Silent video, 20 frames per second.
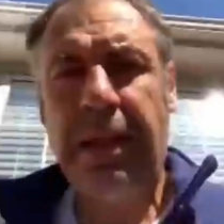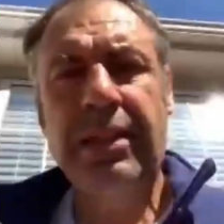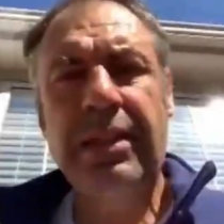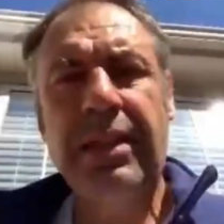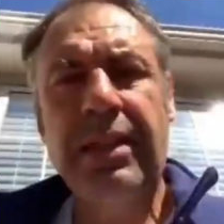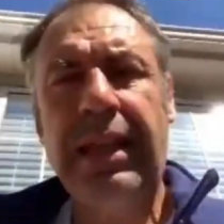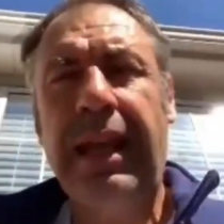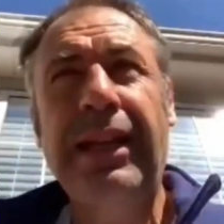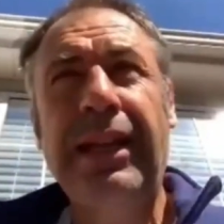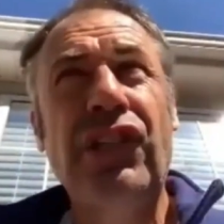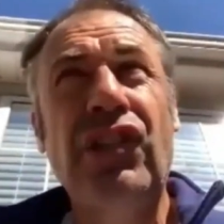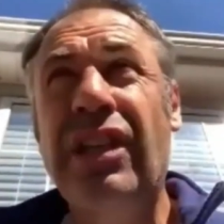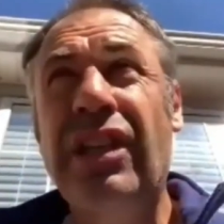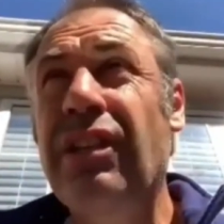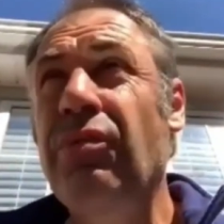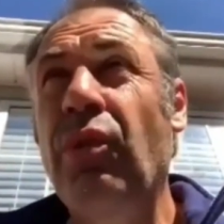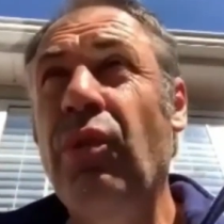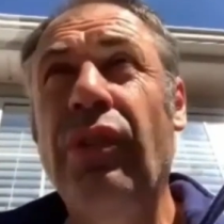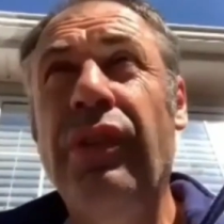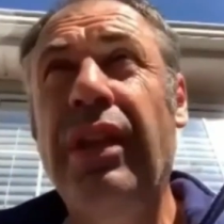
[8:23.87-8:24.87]
that's
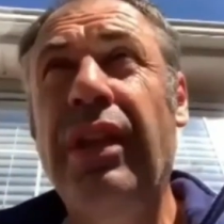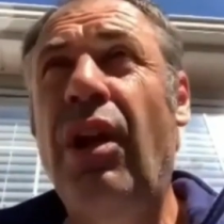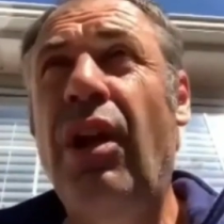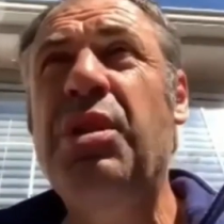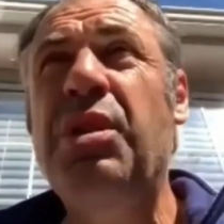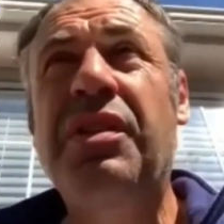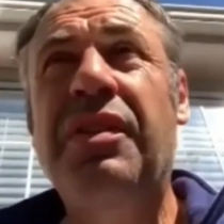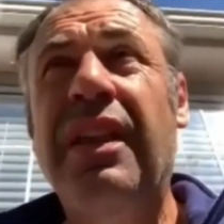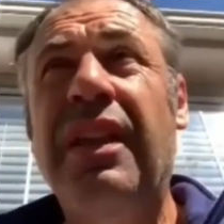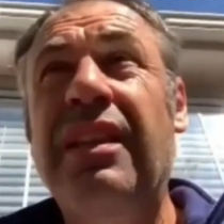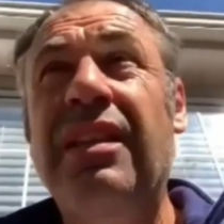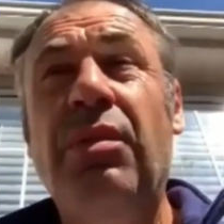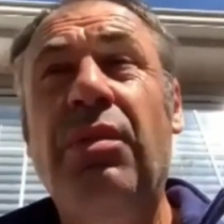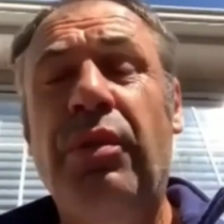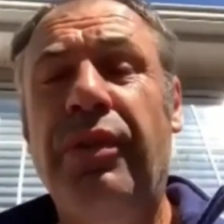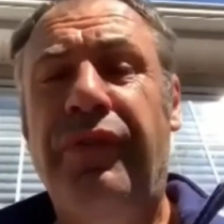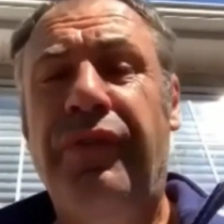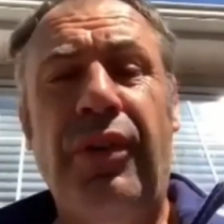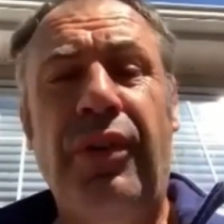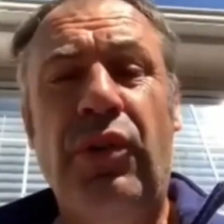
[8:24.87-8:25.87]
actually the only thing that
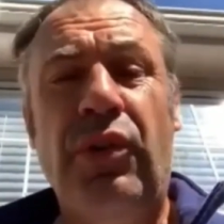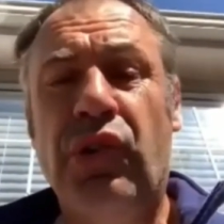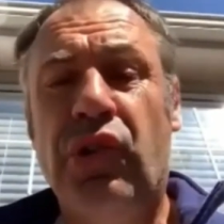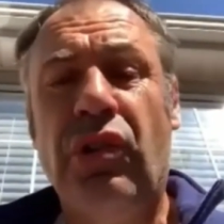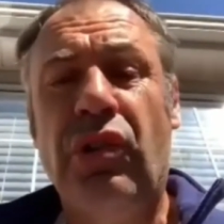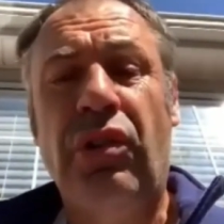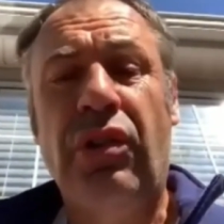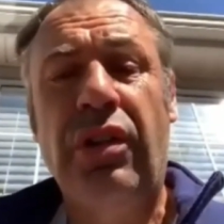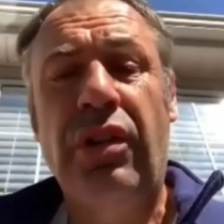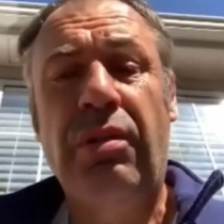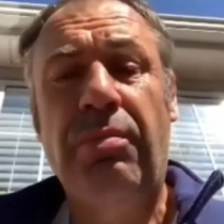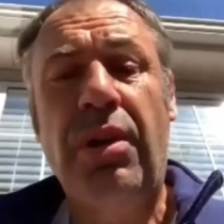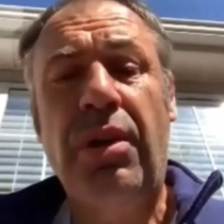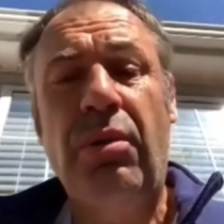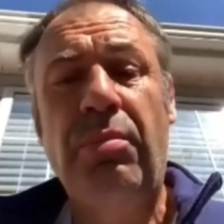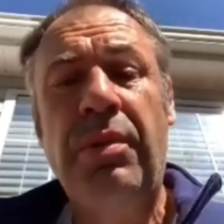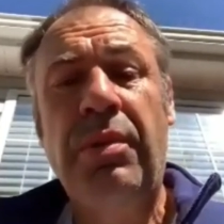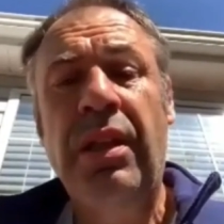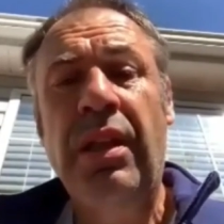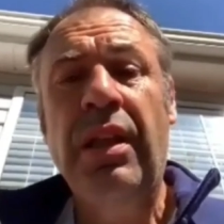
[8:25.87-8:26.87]
we're focused on at the
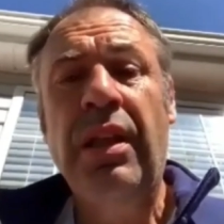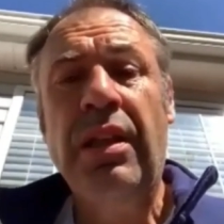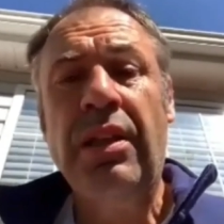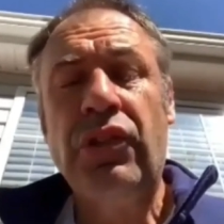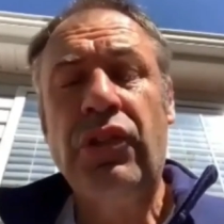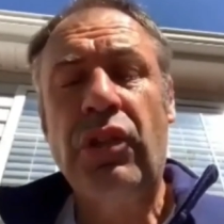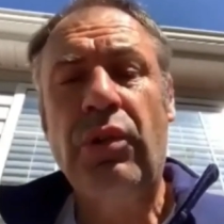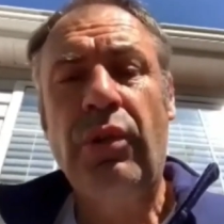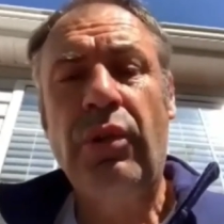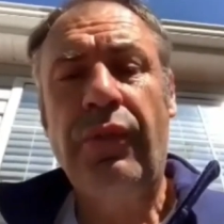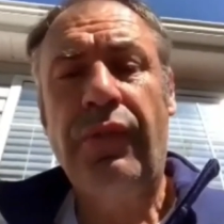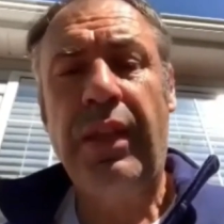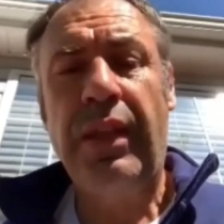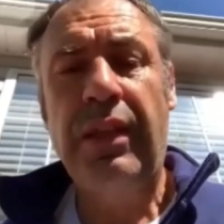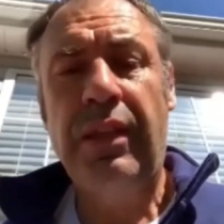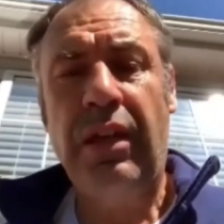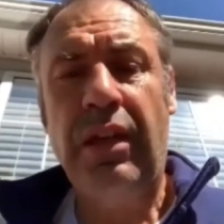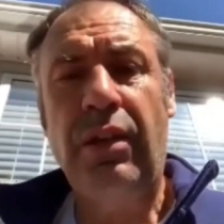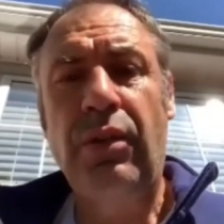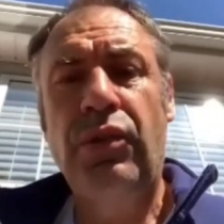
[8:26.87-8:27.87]
moment. So if
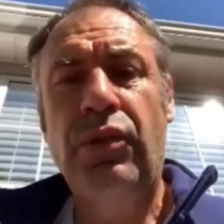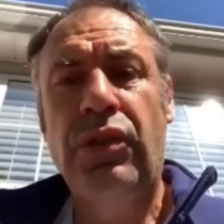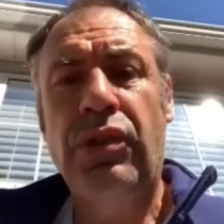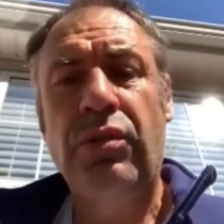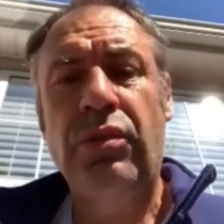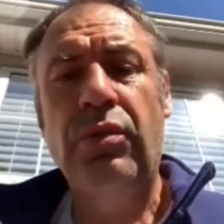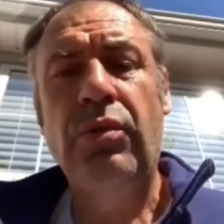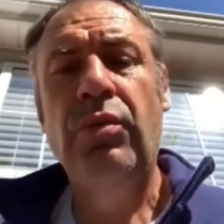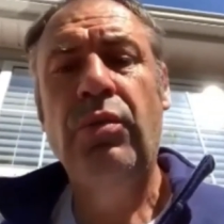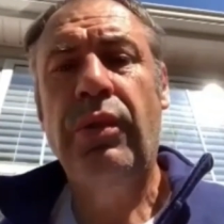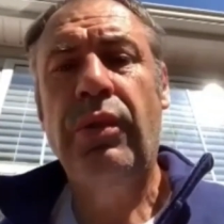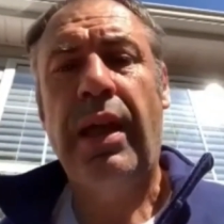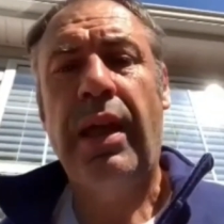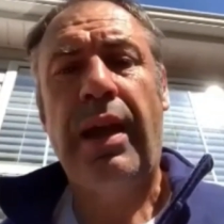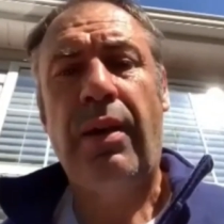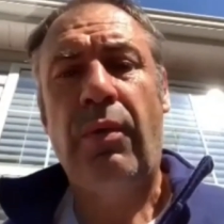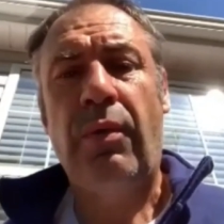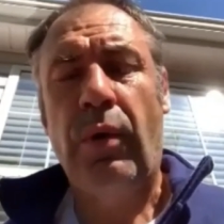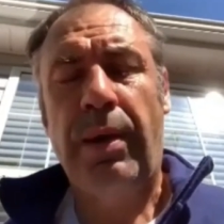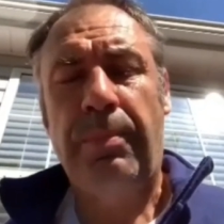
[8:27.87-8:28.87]
they go to
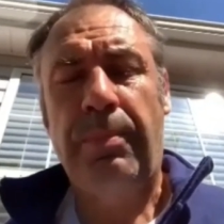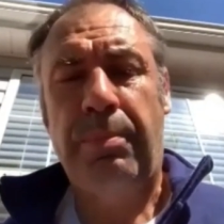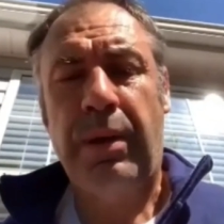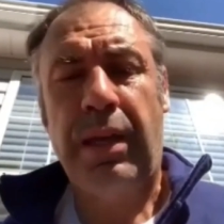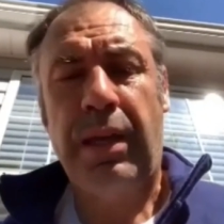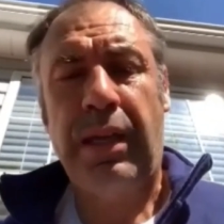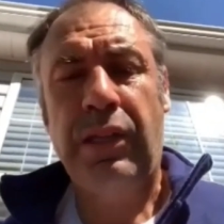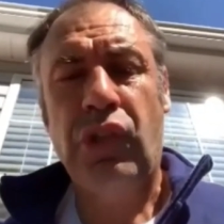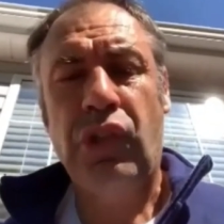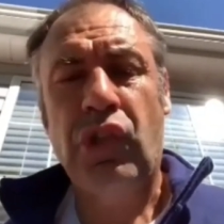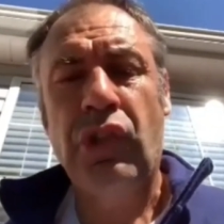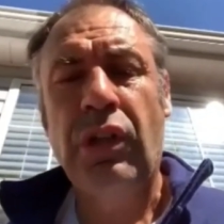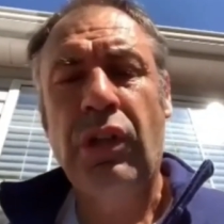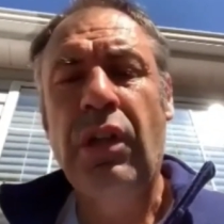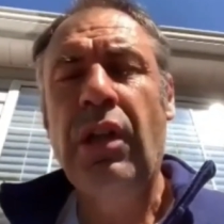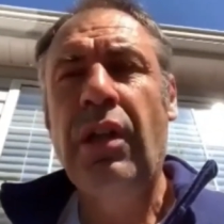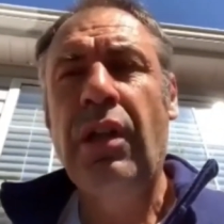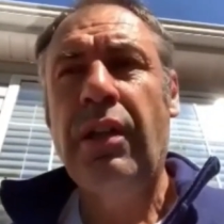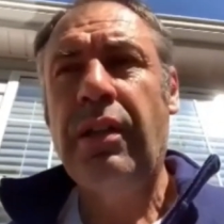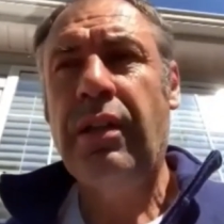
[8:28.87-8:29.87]
that webpage,
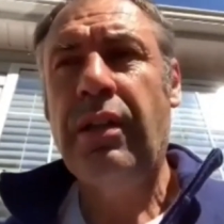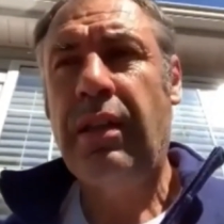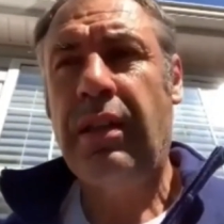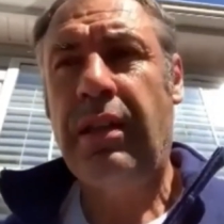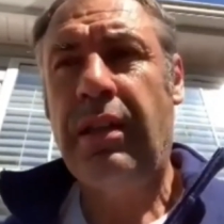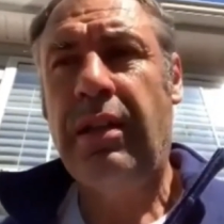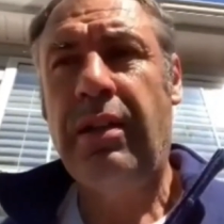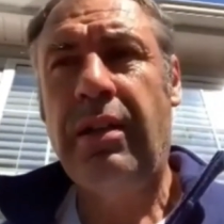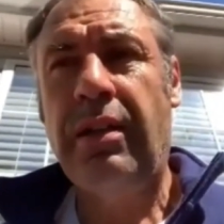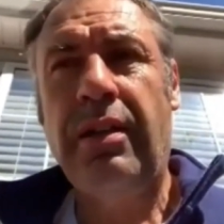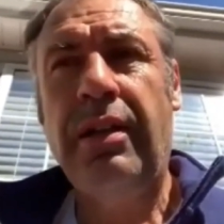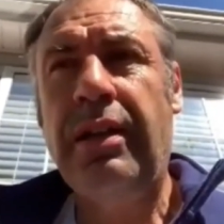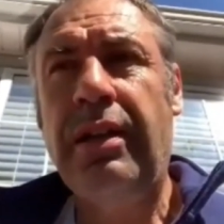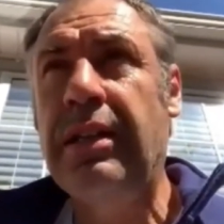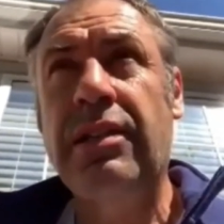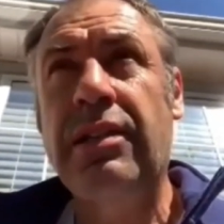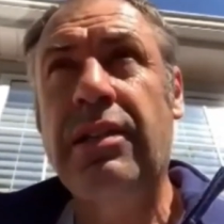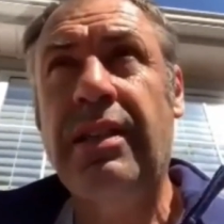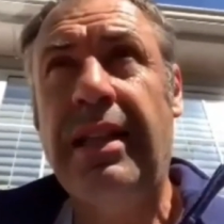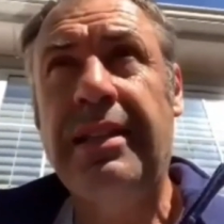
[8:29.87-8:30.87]

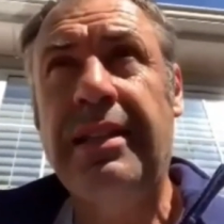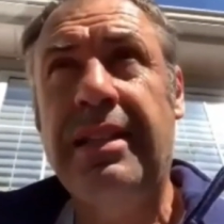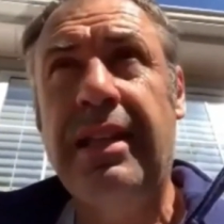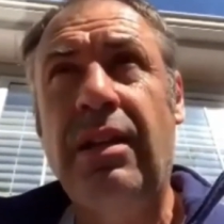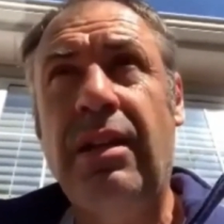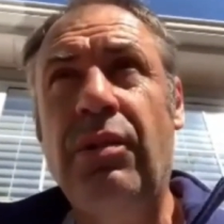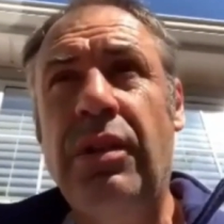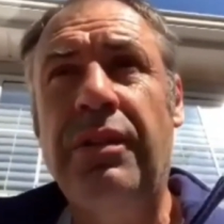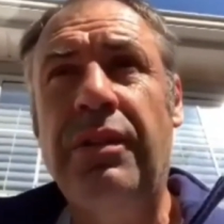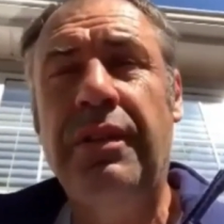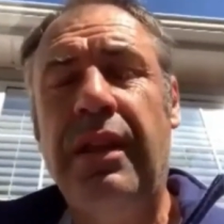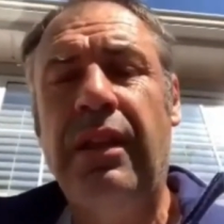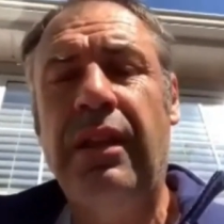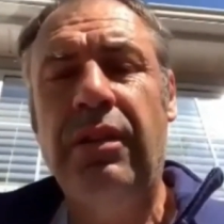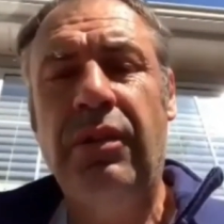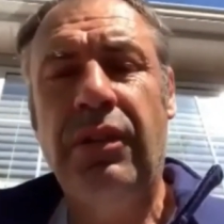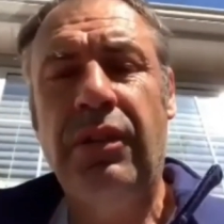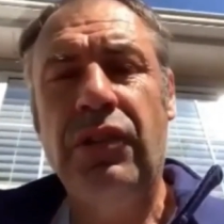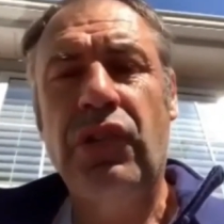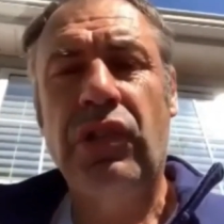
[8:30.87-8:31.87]
that's the only thing
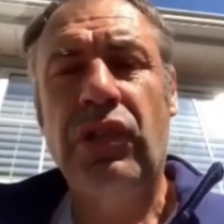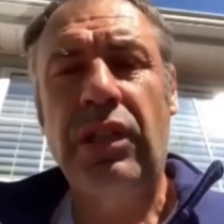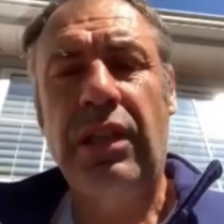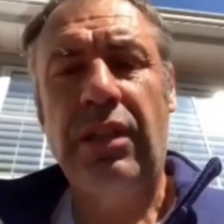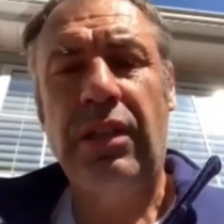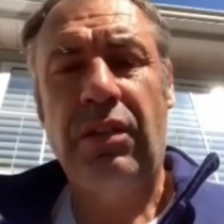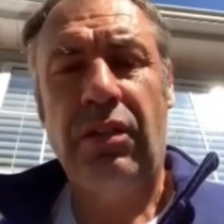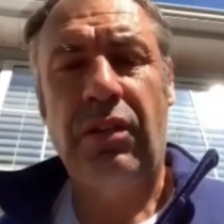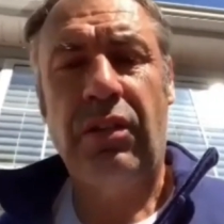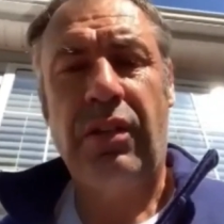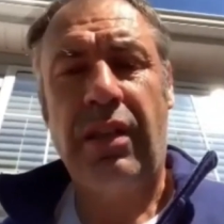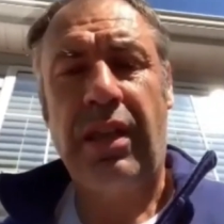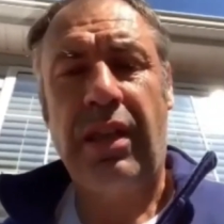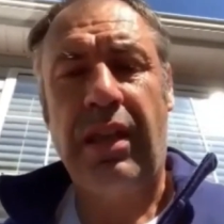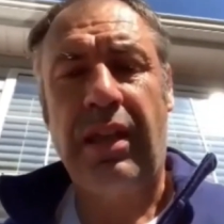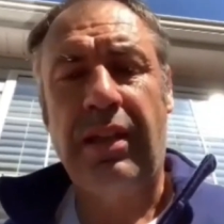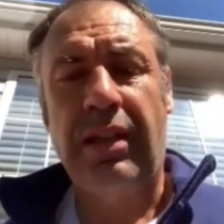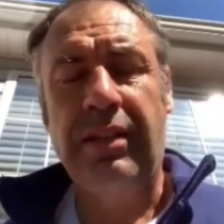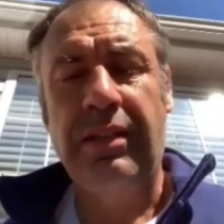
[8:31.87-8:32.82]
you can see on there.